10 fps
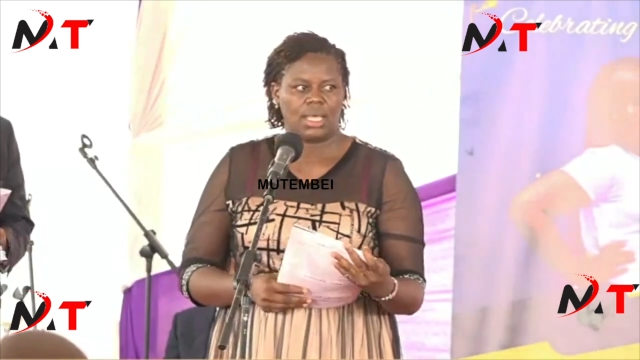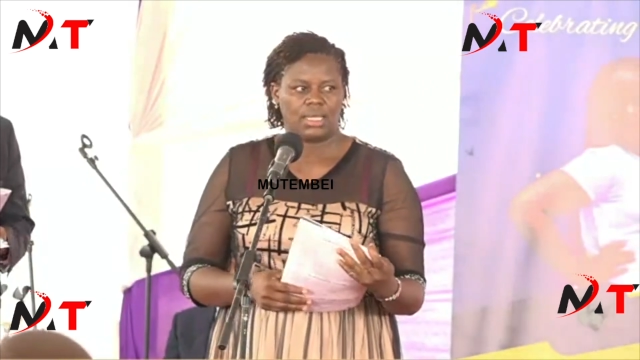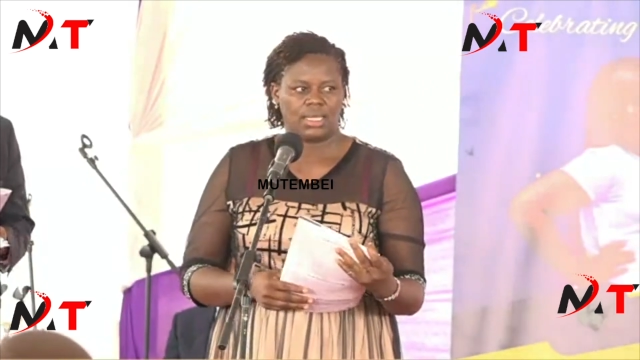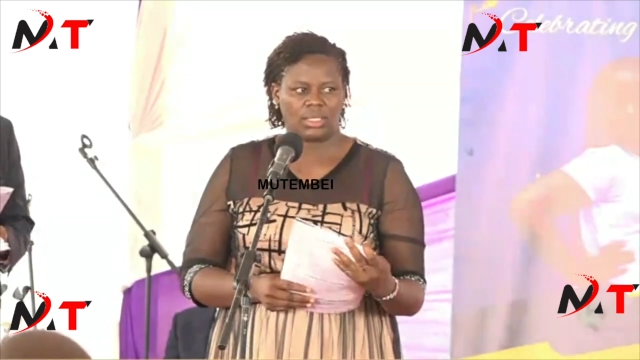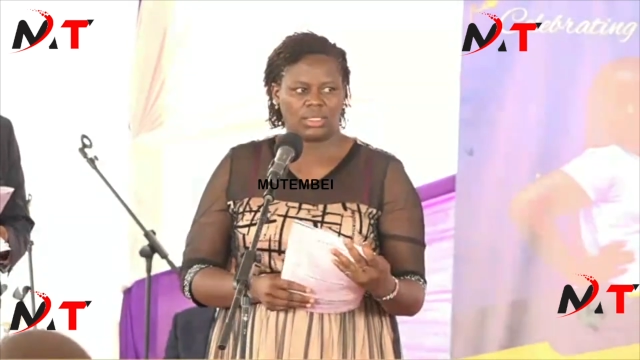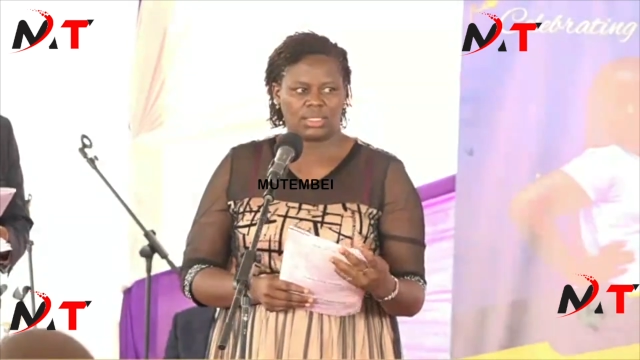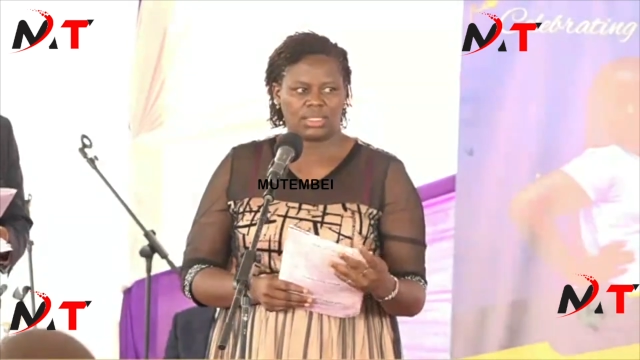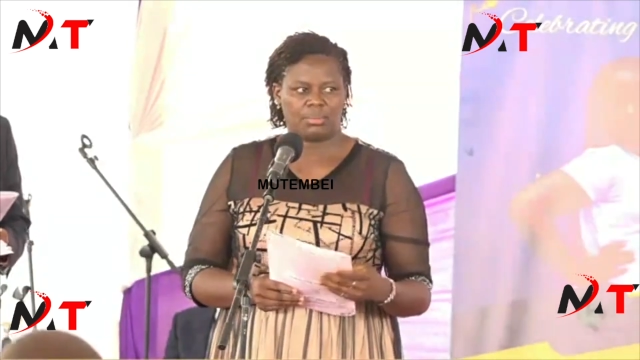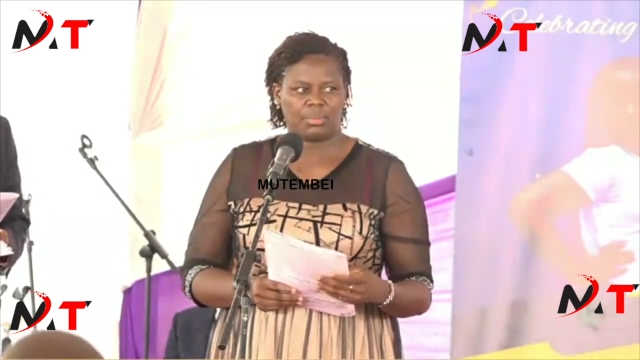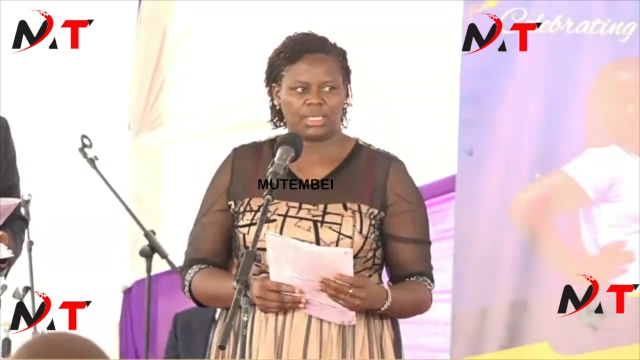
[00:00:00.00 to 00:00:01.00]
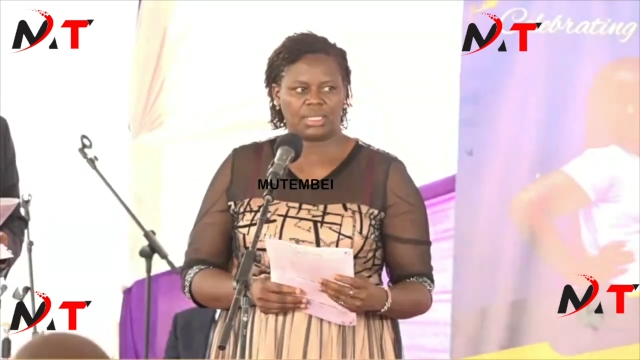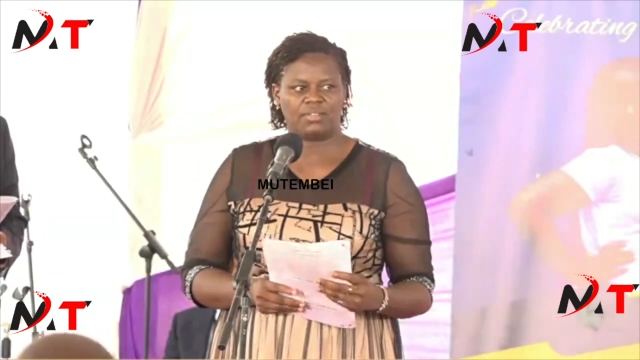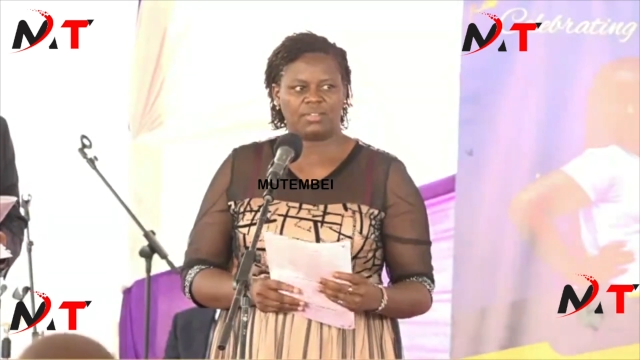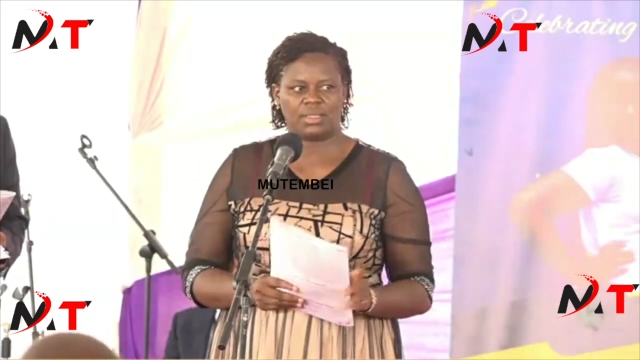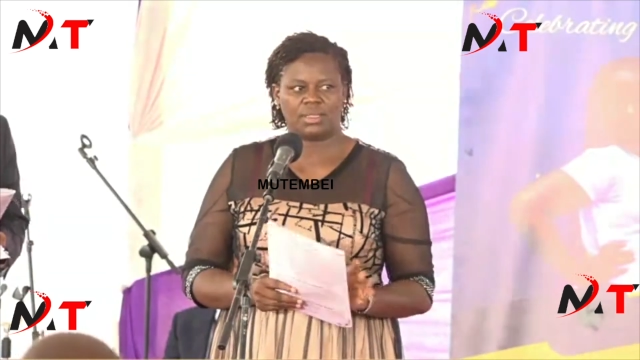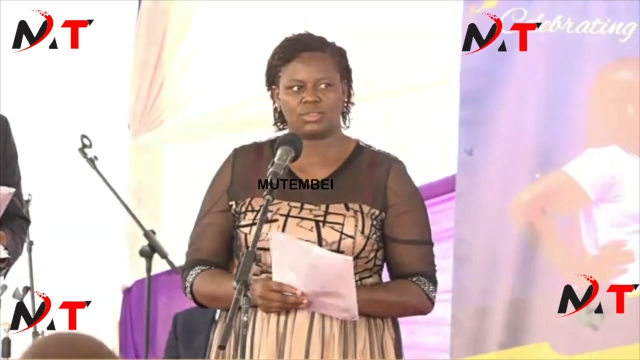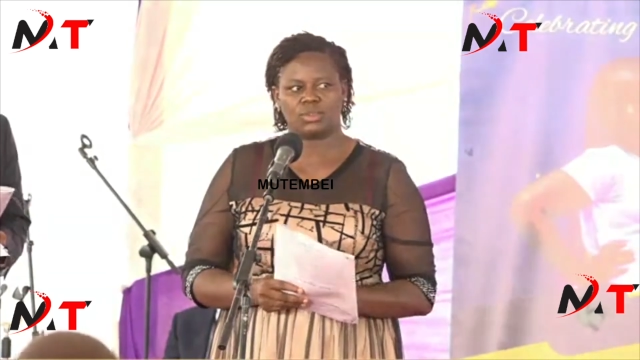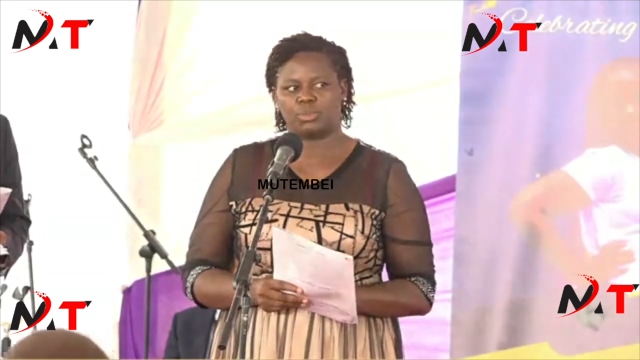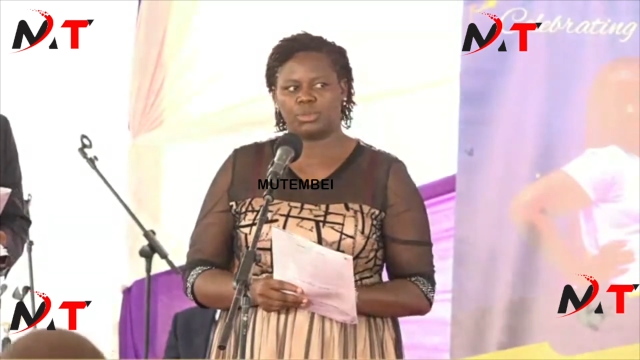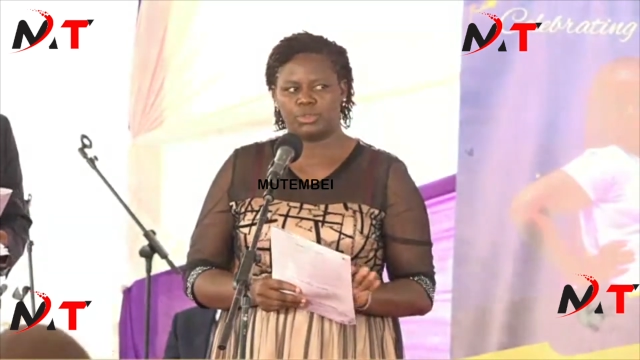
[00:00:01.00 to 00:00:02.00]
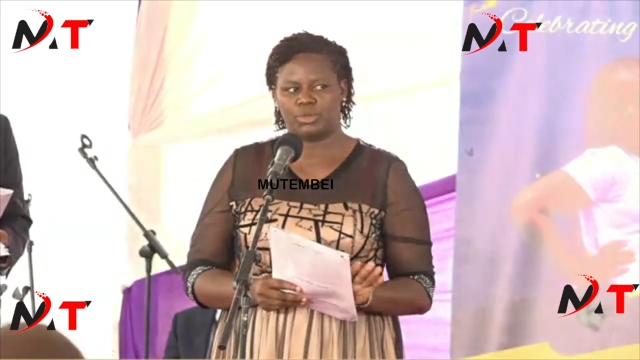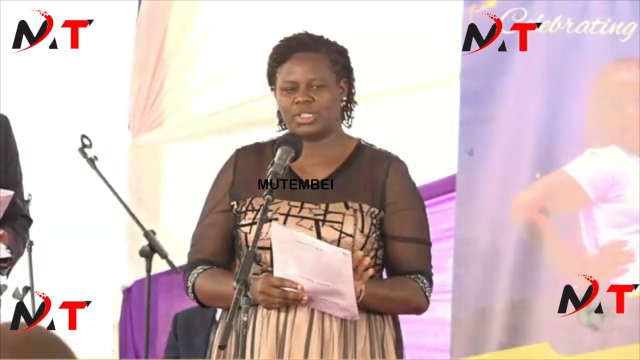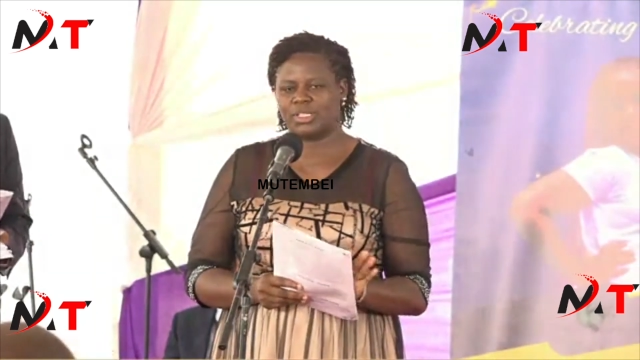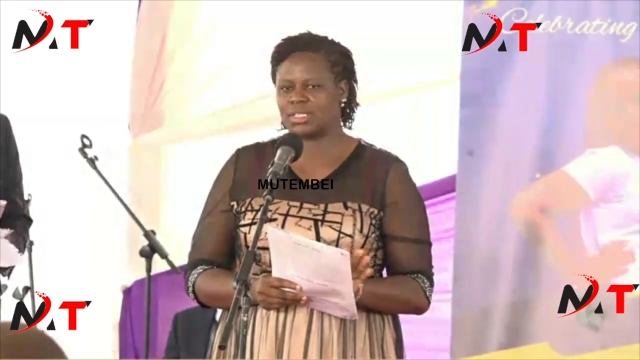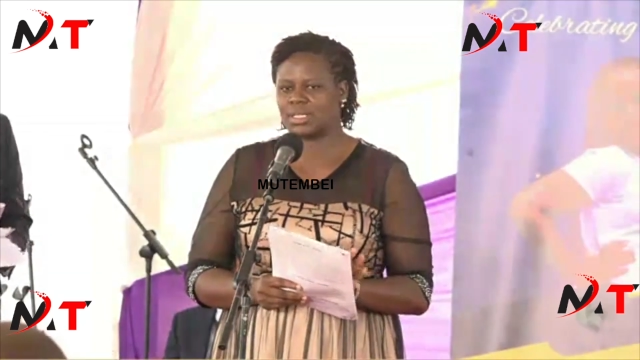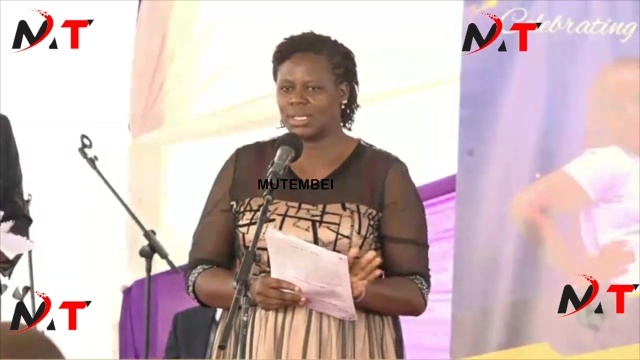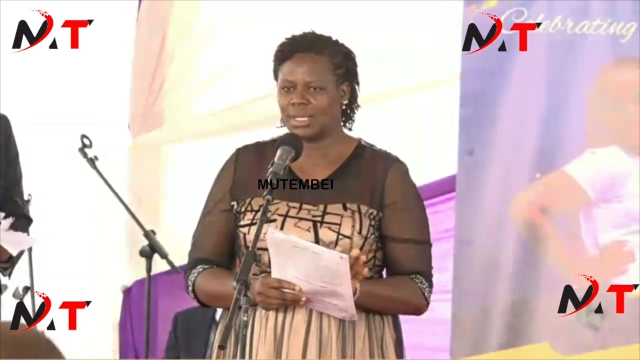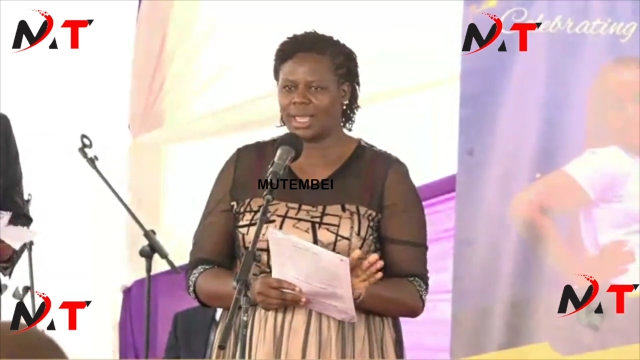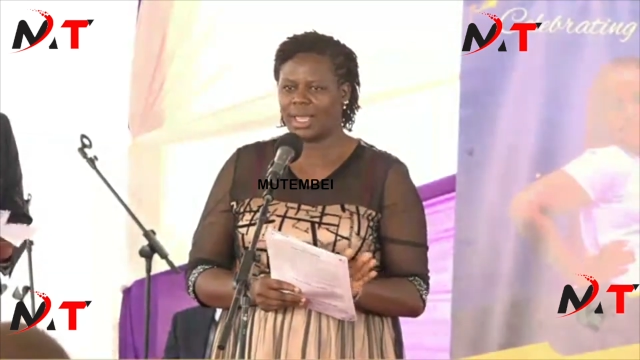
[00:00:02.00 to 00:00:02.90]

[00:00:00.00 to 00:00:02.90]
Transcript: And now that I've been given this opportunity,